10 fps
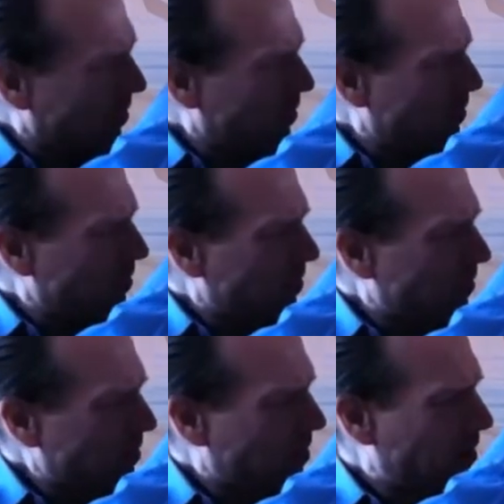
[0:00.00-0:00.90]

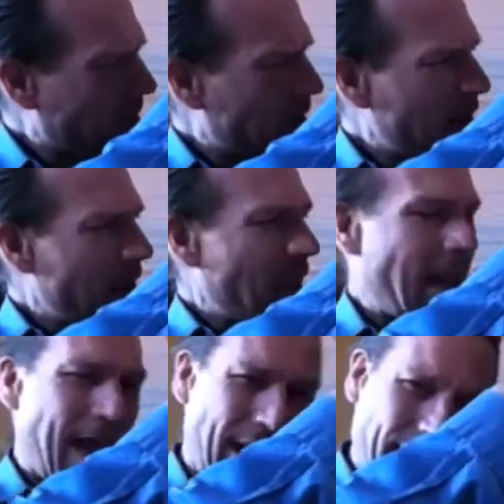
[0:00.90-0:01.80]
hole
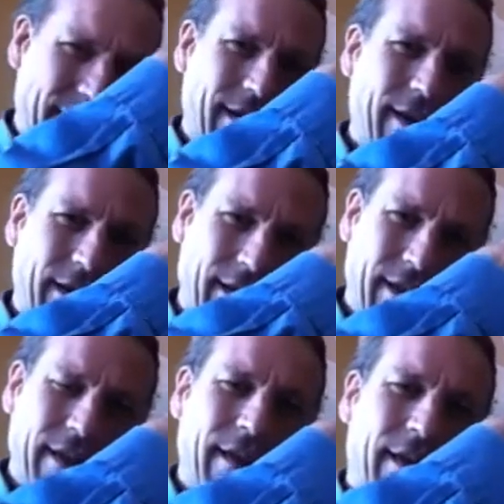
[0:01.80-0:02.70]
and
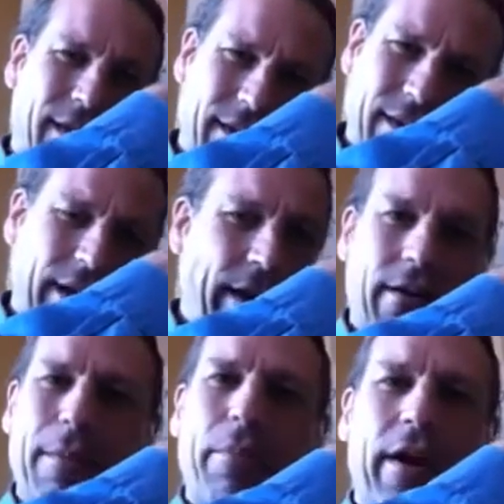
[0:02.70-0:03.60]
get
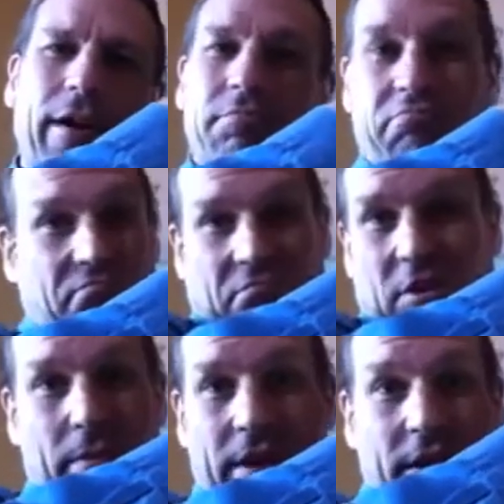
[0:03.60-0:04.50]
her up there.
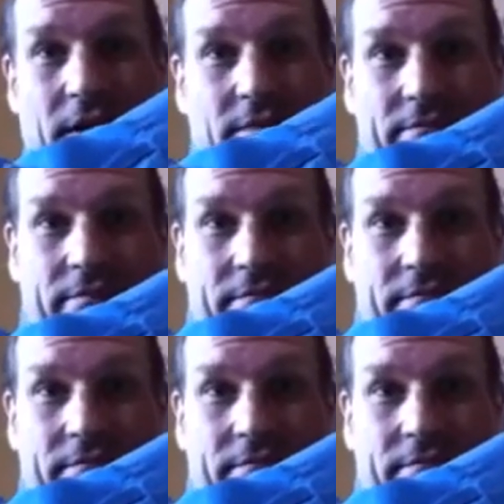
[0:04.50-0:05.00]
No big deal.